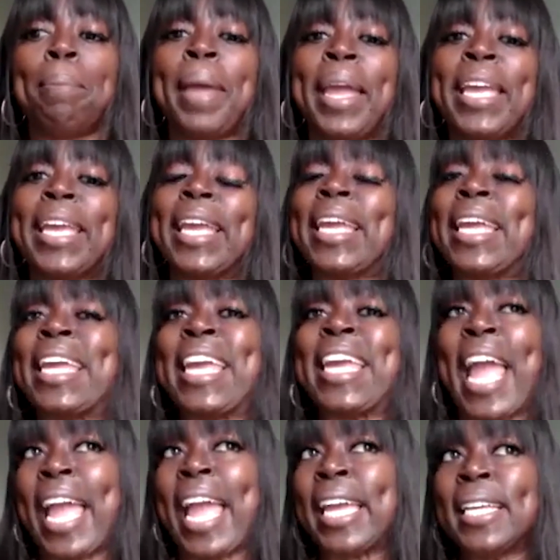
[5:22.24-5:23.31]
making
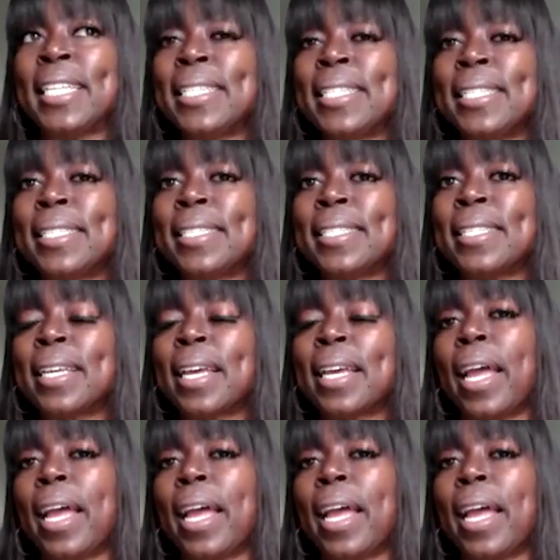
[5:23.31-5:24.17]
gains,